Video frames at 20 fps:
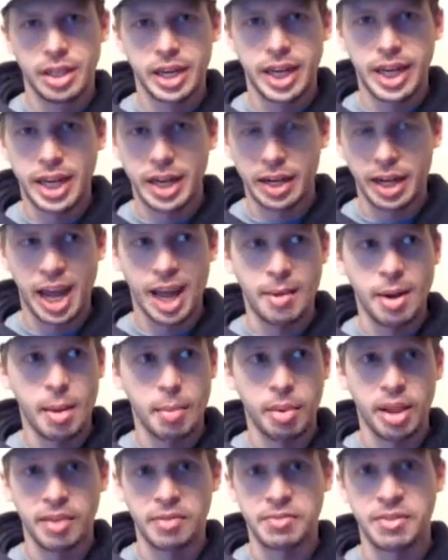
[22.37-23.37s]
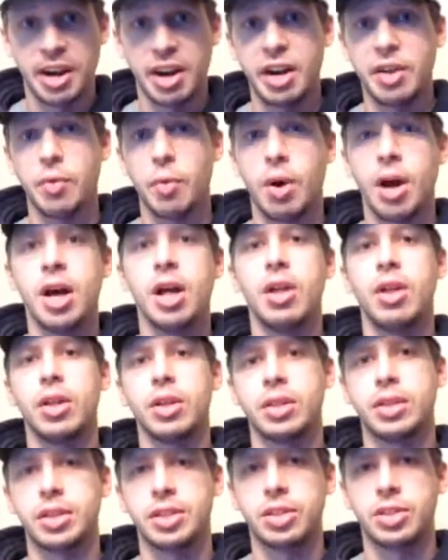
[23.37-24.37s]
and came out and played very
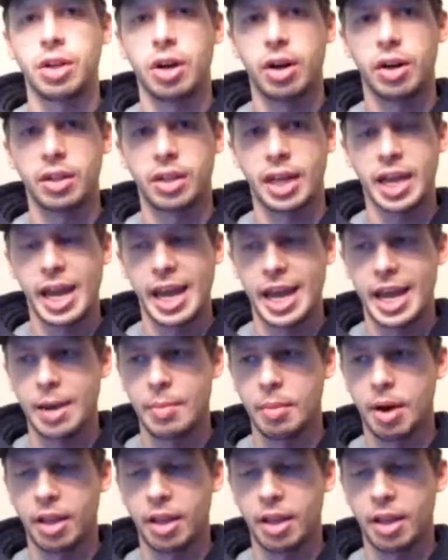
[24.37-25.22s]
well to start the game.